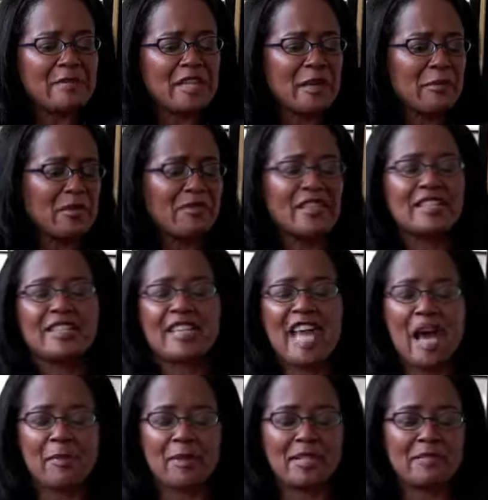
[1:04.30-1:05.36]
a number of things have
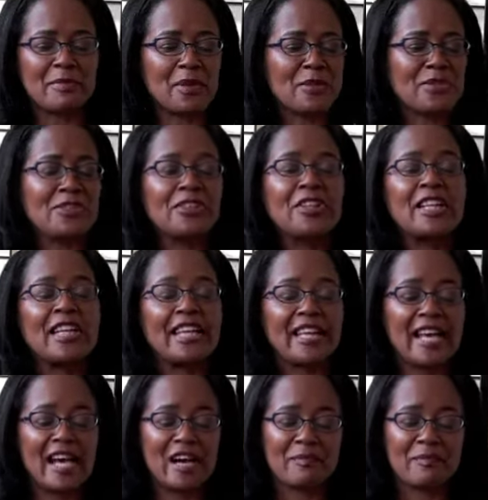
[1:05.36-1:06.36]
happened personally